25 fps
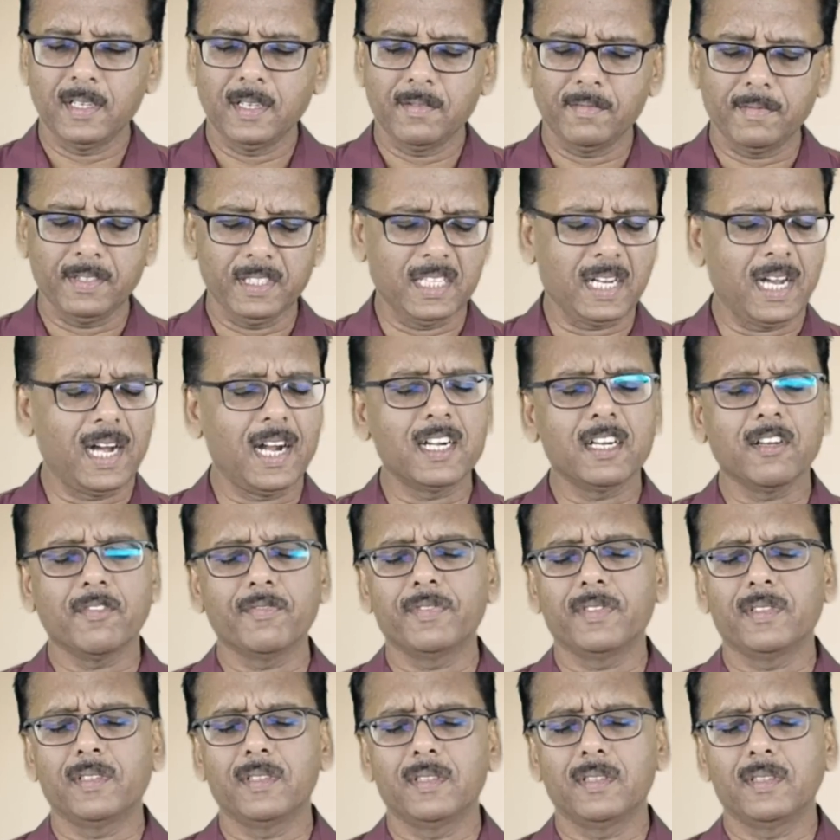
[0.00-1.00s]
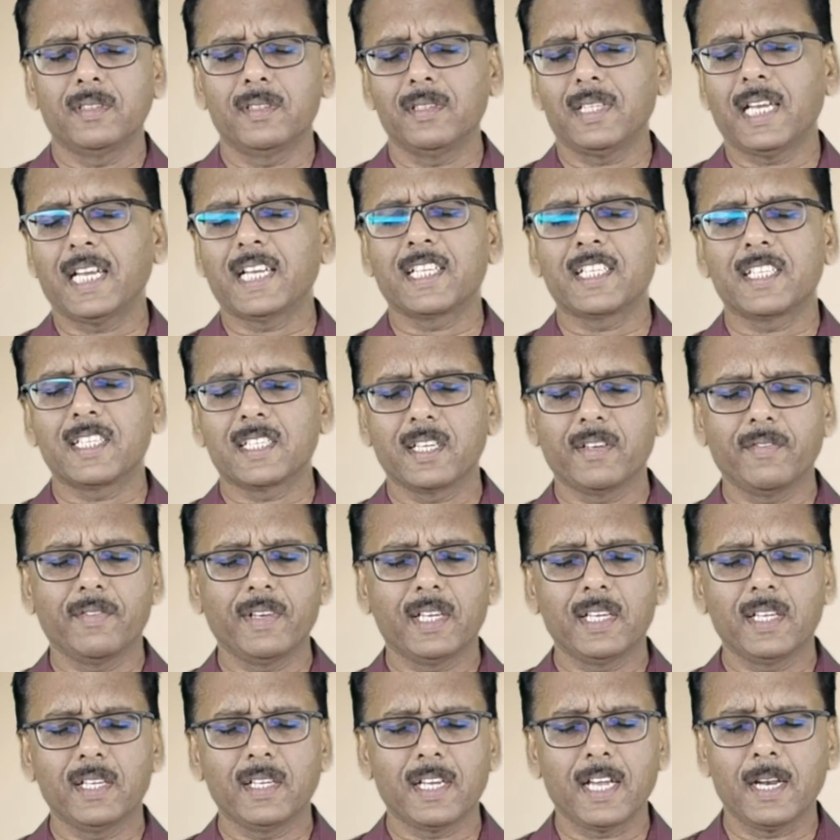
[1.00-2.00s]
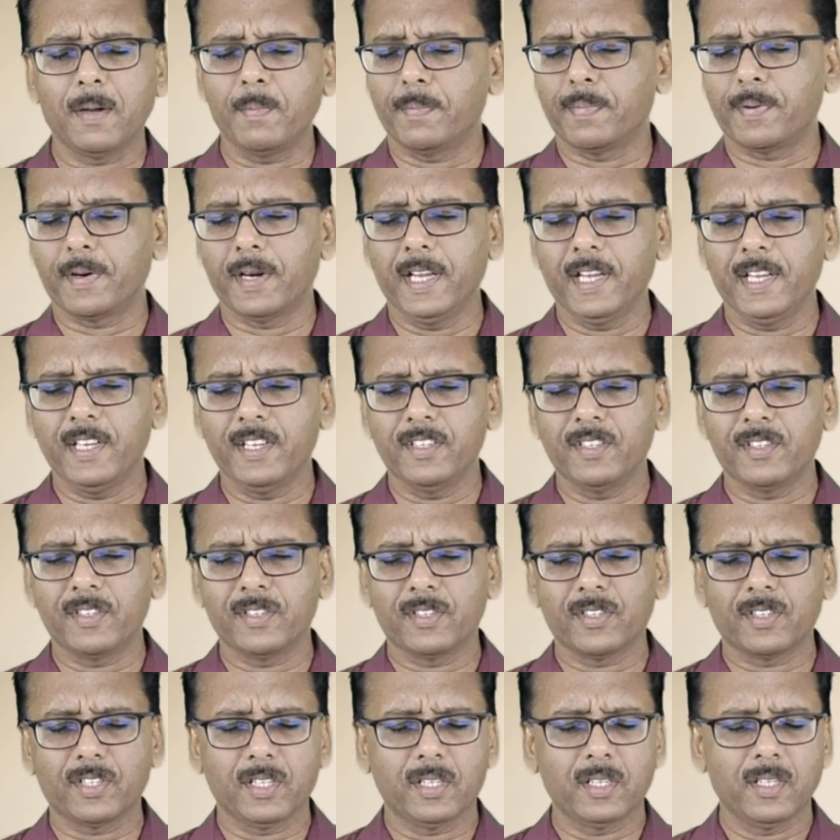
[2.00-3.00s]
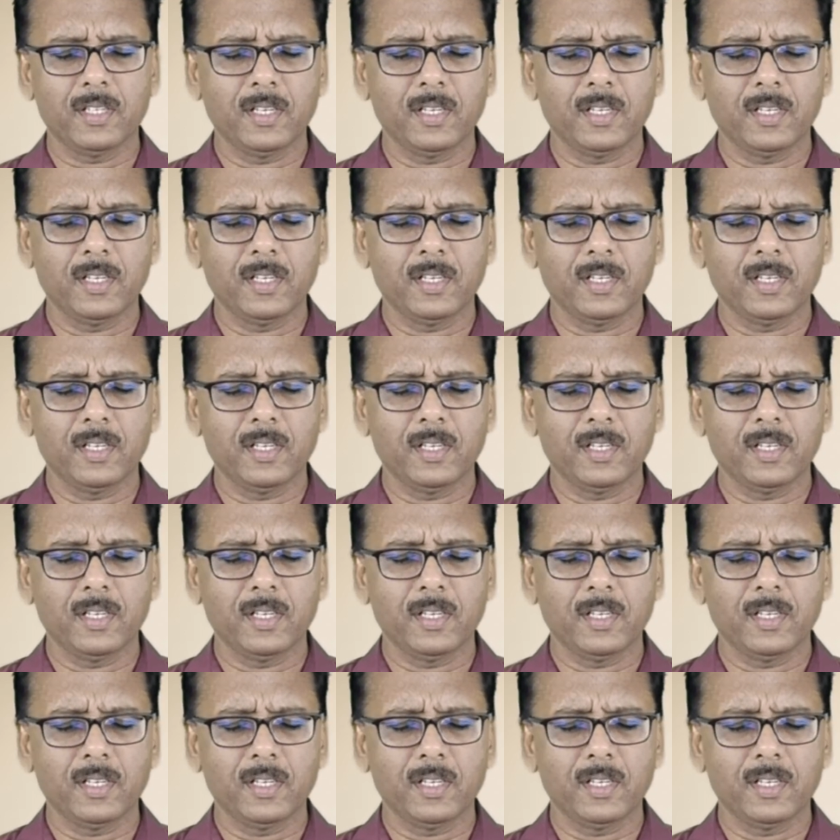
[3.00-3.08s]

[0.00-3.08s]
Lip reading: with a heart of thanksgiving and praise,